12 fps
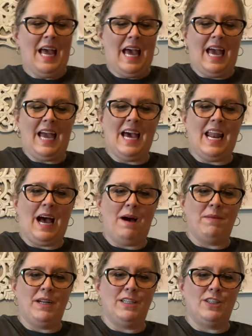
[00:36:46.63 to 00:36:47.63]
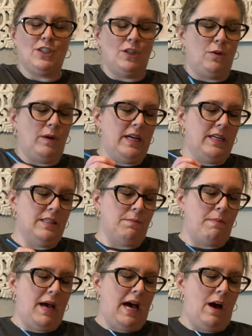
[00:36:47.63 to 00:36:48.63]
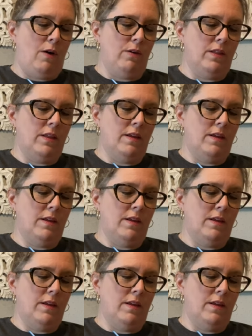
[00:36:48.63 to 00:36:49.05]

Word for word: and I'm going to do his mouth.